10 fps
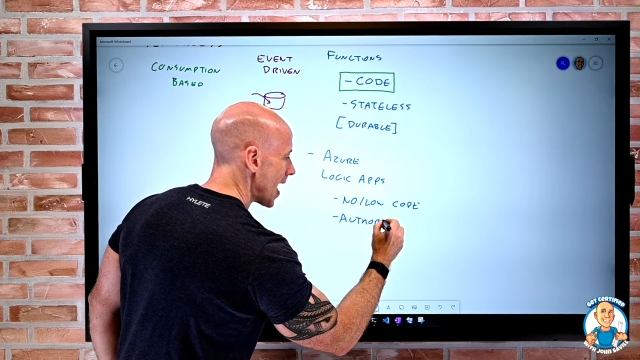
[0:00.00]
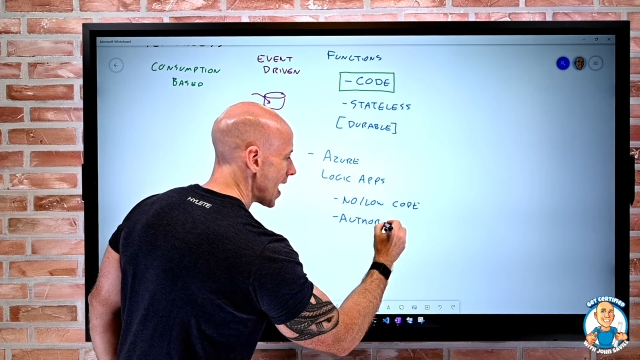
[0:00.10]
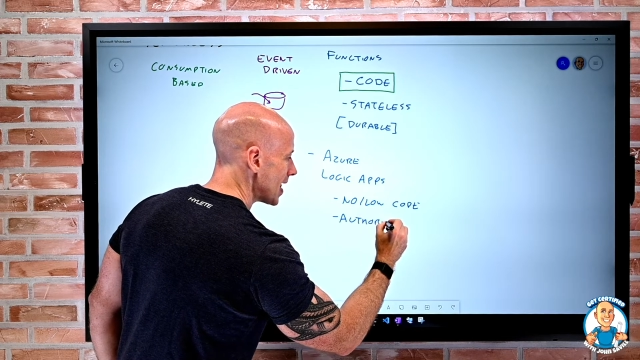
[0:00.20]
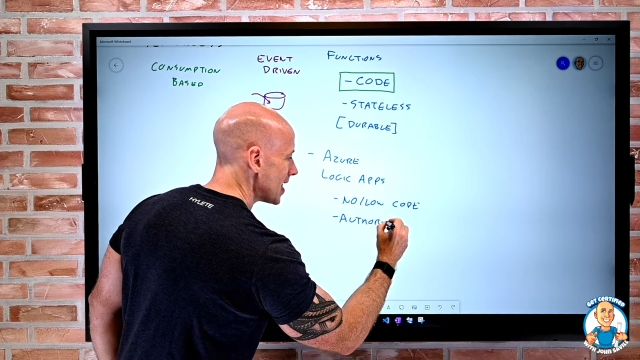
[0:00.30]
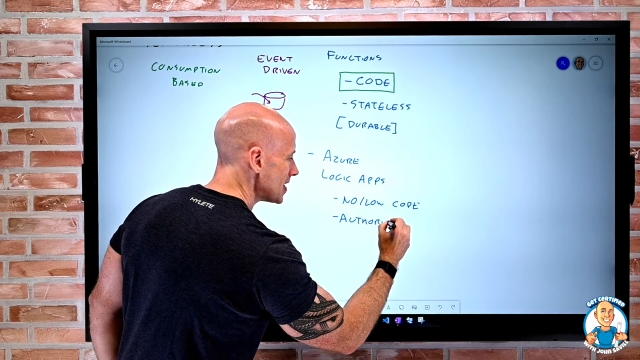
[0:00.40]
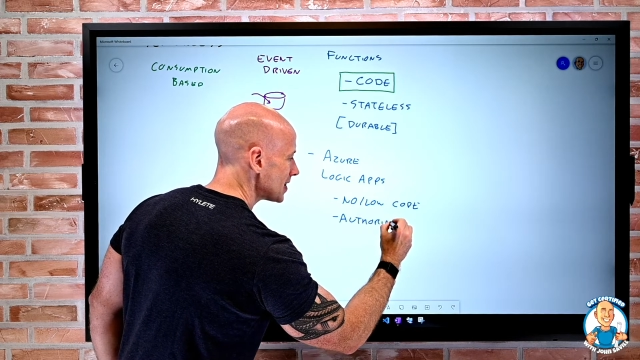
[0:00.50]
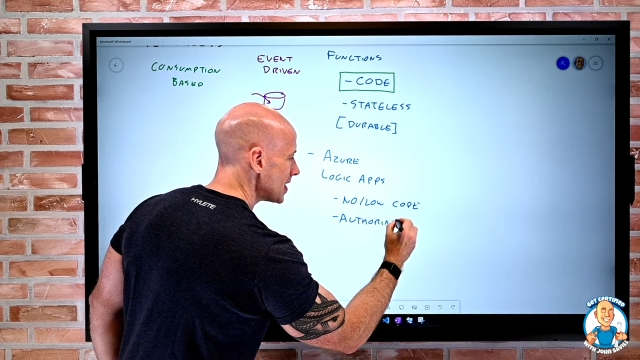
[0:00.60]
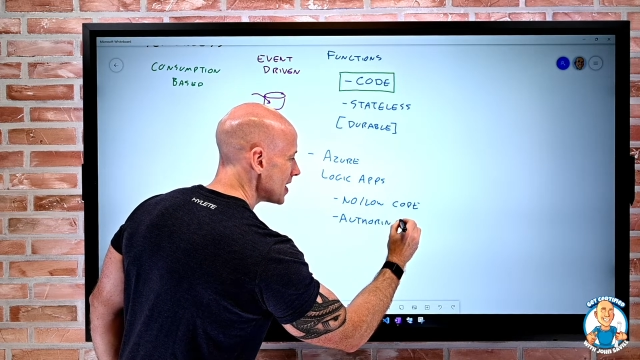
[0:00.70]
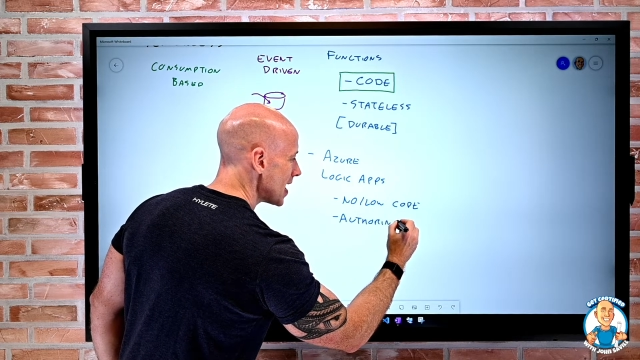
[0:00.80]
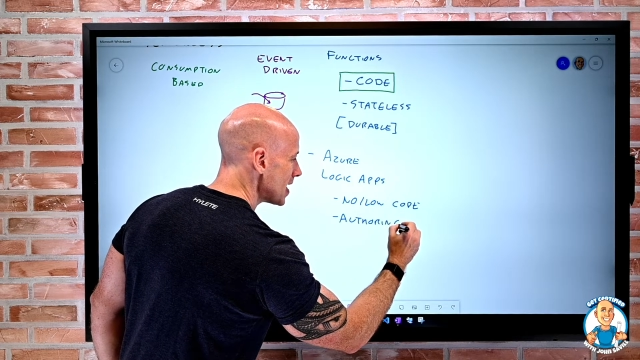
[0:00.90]
And as the
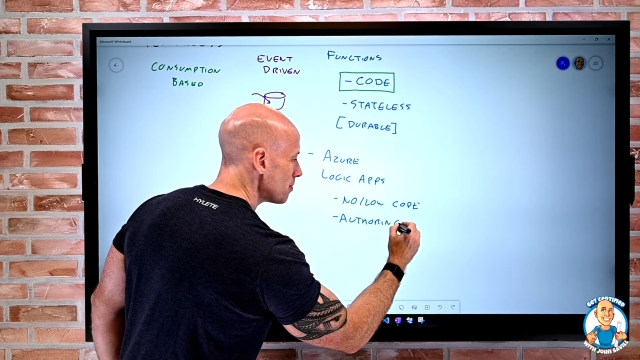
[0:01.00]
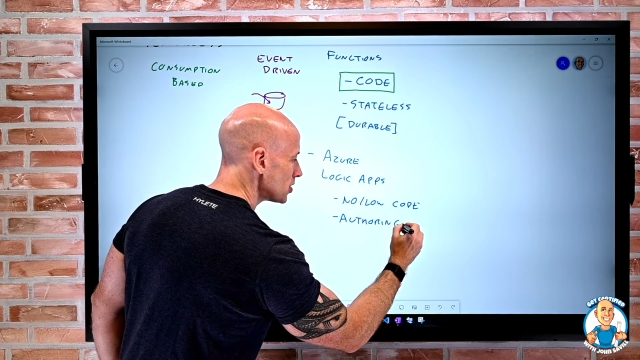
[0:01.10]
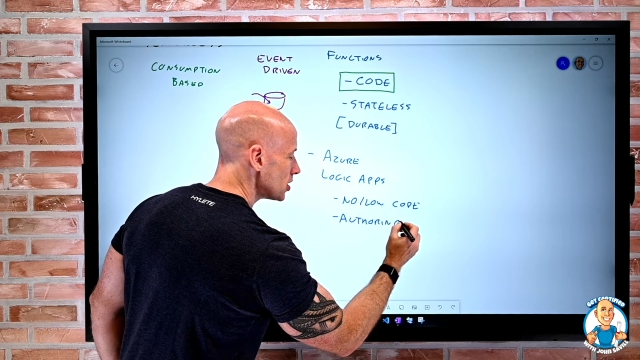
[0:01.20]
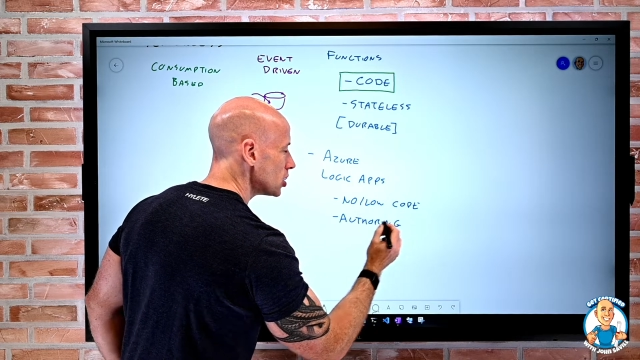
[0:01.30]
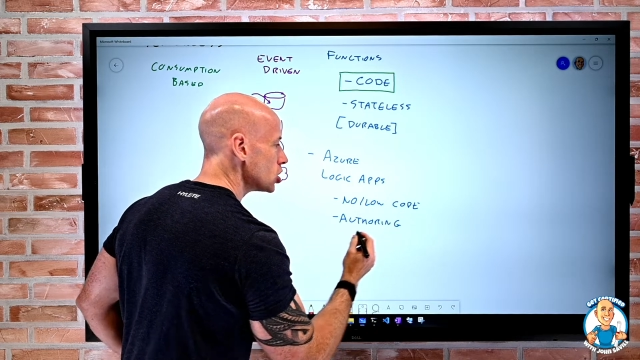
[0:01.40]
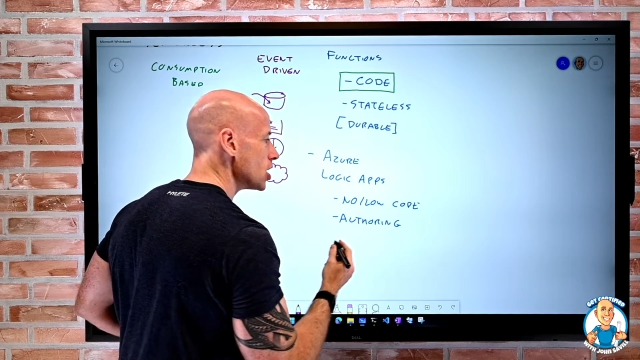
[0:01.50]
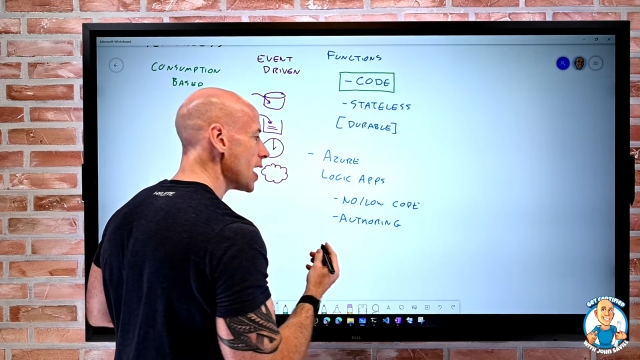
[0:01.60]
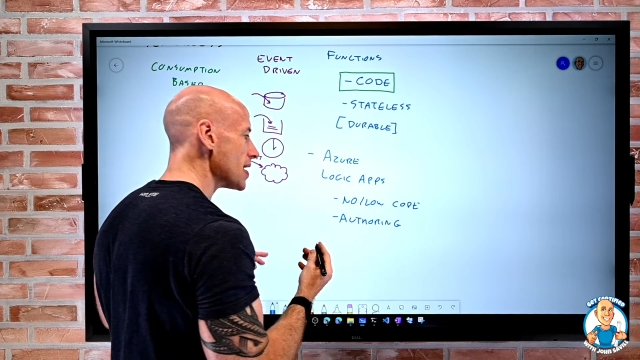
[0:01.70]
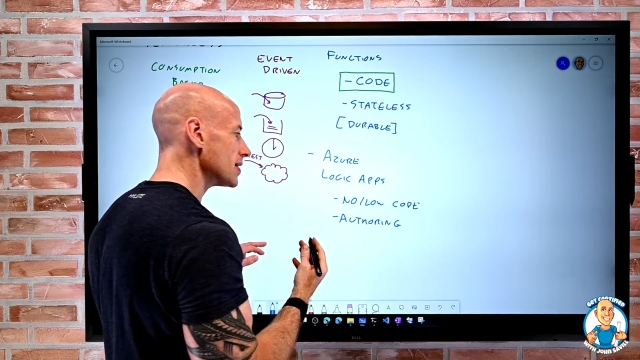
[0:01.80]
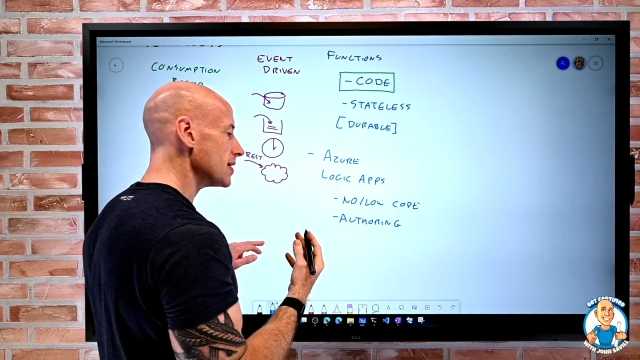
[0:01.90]
name
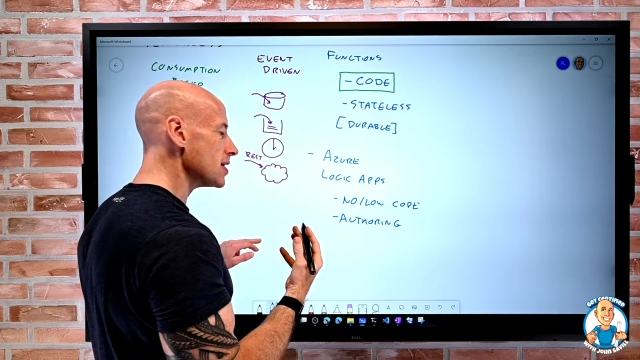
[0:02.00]
suggests,